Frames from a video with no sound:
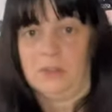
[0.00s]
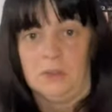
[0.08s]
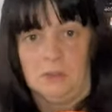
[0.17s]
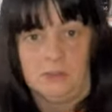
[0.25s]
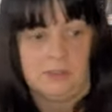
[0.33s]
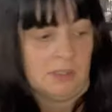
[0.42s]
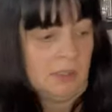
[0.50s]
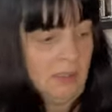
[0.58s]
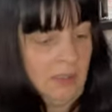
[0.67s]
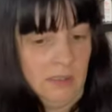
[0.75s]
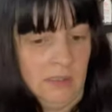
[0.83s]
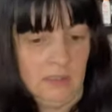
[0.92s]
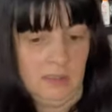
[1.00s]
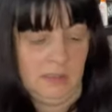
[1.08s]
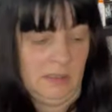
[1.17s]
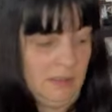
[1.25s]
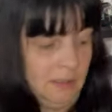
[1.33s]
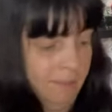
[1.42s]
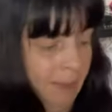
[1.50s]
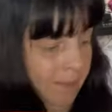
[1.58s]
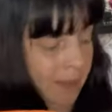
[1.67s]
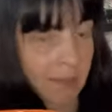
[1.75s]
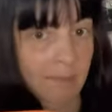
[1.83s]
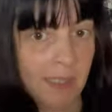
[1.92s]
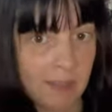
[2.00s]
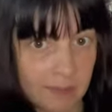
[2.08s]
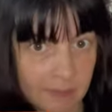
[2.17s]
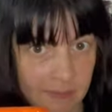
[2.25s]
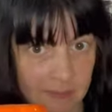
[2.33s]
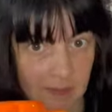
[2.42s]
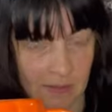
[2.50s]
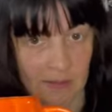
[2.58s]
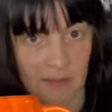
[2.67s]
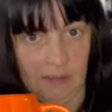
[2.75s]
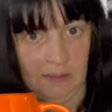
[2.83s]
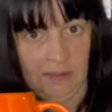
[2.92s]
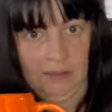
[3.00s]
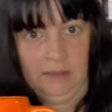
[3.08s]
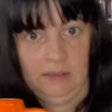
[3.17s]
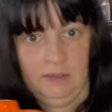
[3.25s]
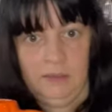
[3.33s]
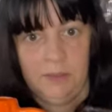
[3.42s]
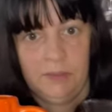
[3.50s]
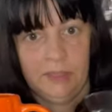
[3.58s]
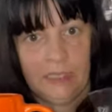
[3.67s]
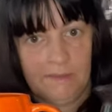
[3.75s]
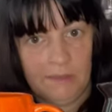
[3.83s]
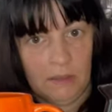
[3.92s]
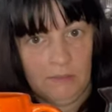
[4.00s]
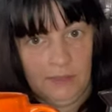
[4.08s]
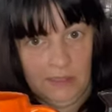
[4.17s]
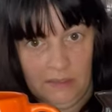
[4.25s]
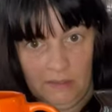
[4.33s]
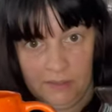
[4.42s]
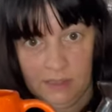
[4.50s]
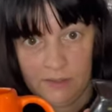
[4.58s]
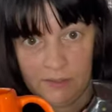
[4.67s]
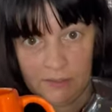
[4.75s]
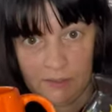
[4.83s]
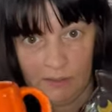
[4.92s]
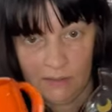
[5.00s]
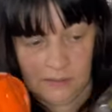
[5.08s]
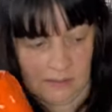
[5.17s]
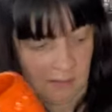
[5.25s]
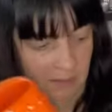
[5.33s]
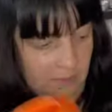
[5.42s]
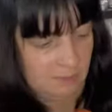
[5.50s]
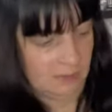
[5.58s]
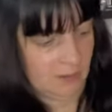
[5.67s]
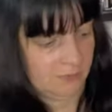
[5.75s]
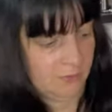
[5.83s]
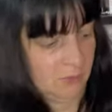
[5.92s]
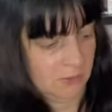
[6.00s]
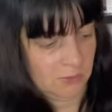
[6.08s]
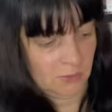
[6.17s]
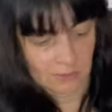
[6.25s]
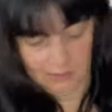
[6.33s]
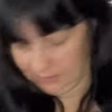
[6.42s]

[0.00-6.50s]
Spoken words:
got the pumpkin mug. The two together go really nice. Nice for hot chocolate